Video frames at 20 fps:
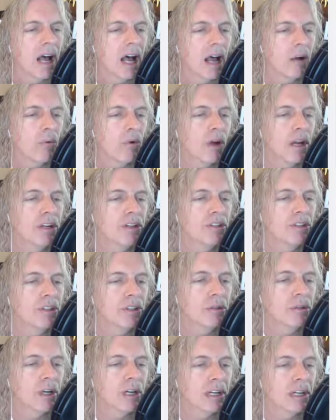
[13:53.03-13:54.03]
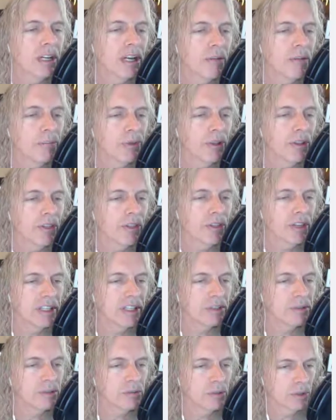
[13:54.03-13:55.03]
I want to do a couple of
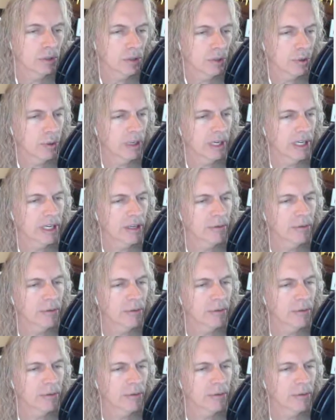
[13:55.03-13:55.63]
things real quick.